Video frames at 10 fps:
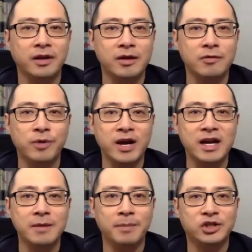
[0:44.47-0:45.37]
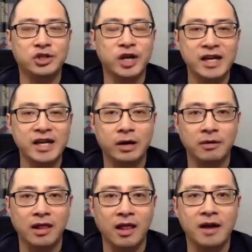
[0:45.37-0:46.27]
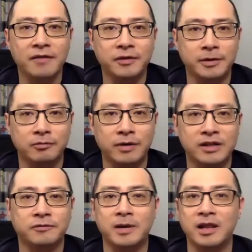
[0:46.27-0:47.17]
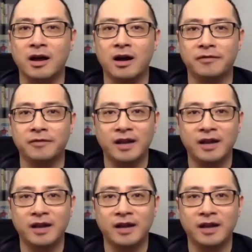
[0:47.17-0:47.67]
it really might change our life in the rest of my life.